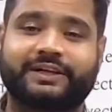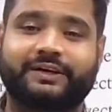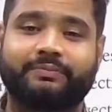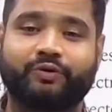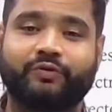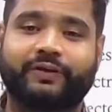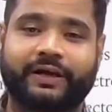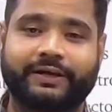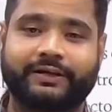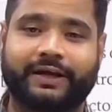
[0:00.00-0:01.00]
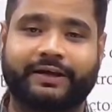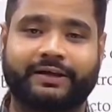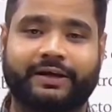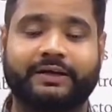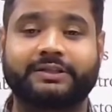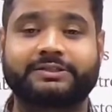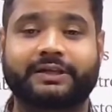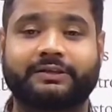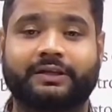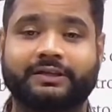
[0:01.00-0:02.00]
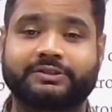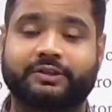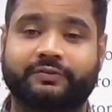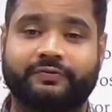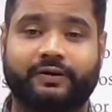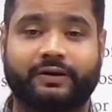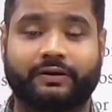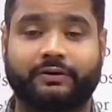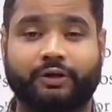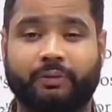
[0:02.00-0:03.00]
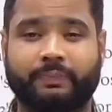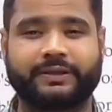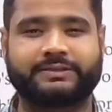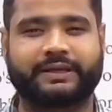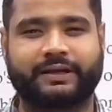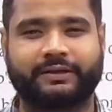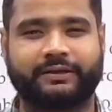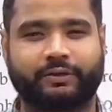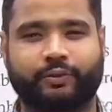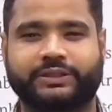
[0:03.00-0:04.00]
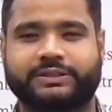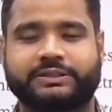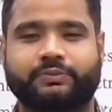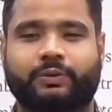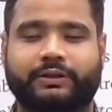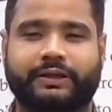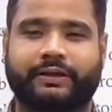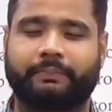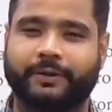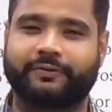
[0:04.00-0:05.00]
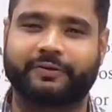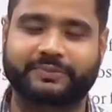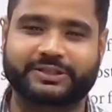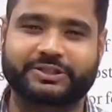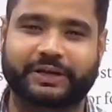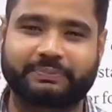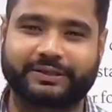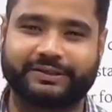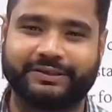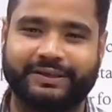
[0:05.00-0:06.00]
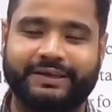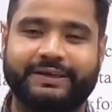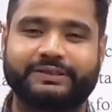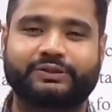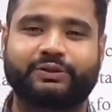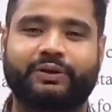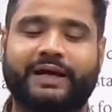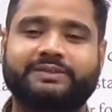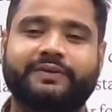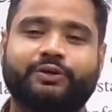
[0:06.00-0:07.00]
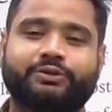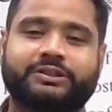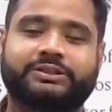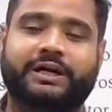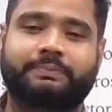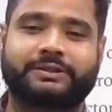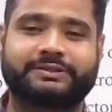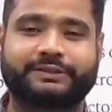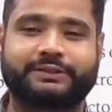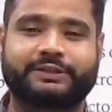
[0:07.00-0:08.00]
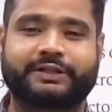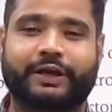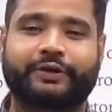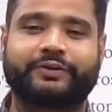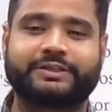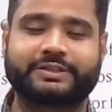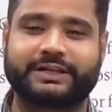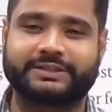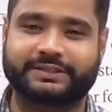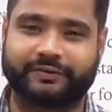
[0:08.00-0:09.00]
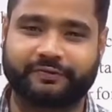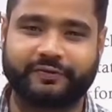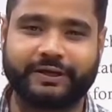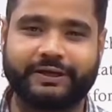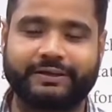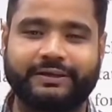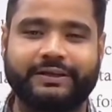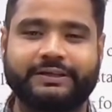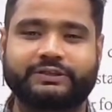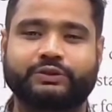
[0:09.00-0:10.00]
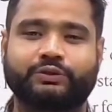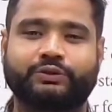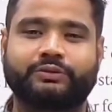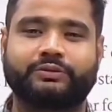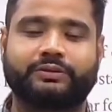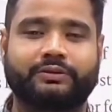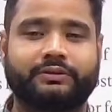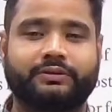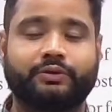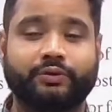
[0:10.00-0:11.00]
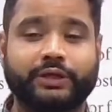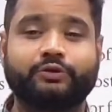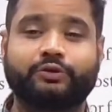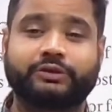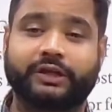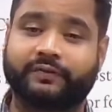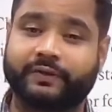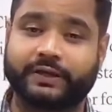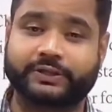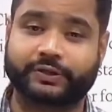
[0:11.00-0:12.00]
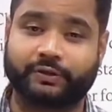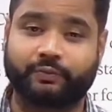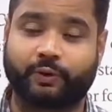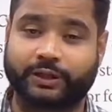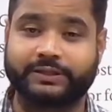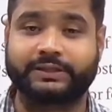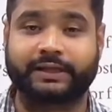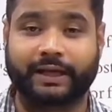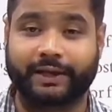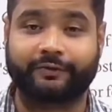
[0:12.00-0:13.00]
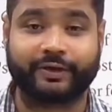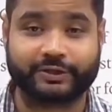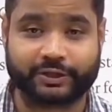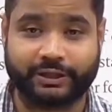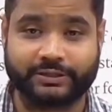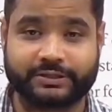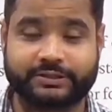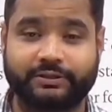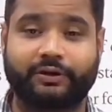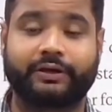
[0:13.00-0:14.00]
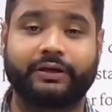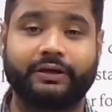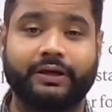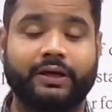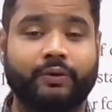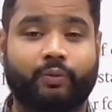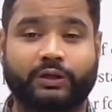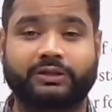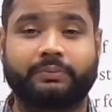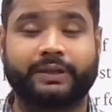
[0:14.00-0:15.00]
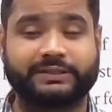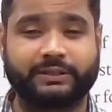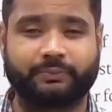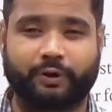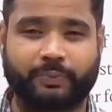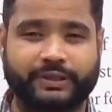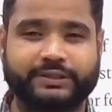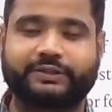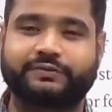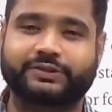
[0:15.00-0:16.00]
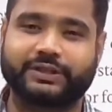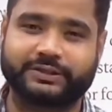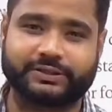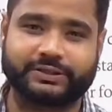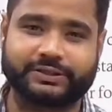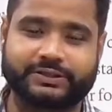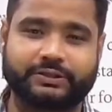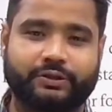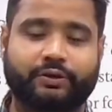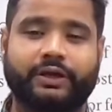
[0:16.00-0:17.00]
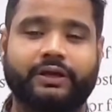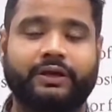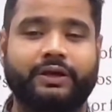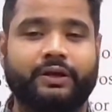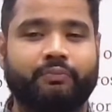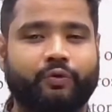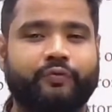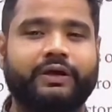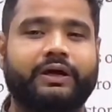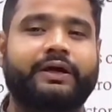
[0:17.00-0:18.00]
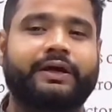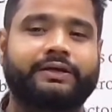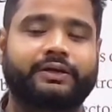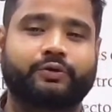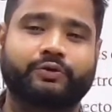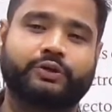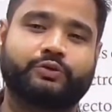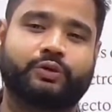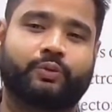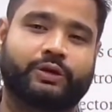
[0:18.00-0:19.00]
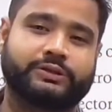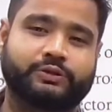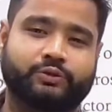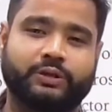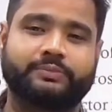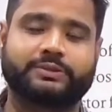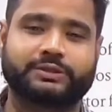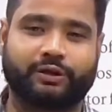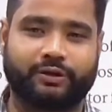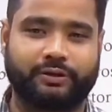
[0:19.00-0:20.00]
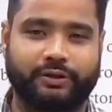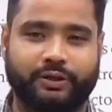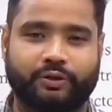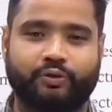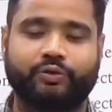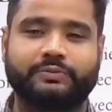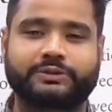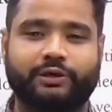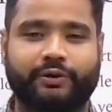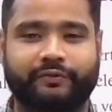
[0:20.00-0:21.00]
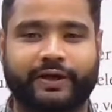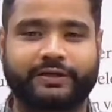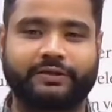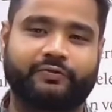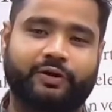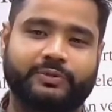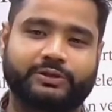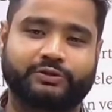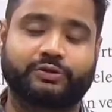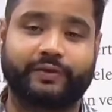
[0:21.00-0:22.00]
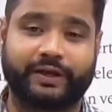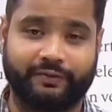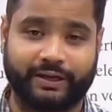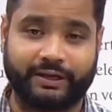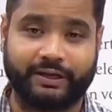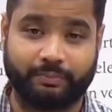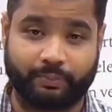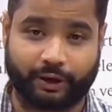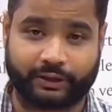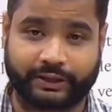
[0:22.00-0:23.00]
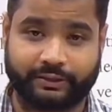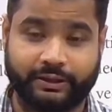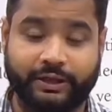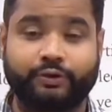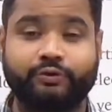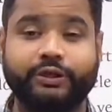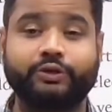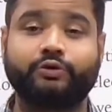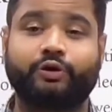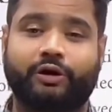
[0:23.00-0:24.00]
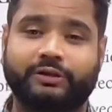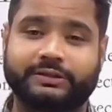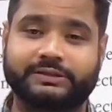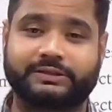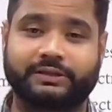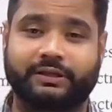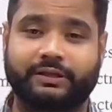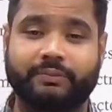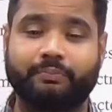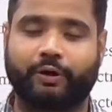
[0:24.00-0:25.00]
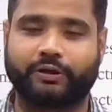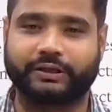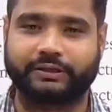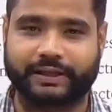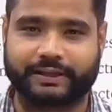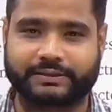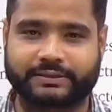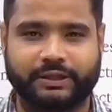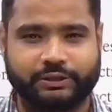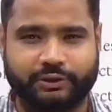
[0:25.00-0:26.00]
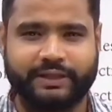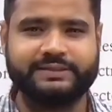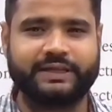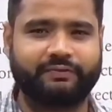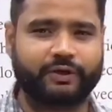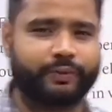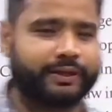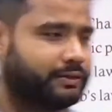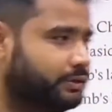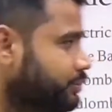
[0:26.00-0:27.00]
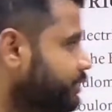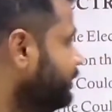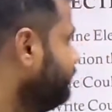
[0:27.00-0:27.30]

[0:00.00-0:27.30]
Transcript: move ahead and understand the list of topics and questions what can appear from this chapter. So as we know, the chapter suggests electric charges and field. So you need to know the definition of what is an electric charge. Okay, what are the basic properties of charges. Okay, moving ahead, you need to know what is Coulomb's law. Coulomb's law in vector form is also very, very important. You need to know all these important things. So let's have a quick look here.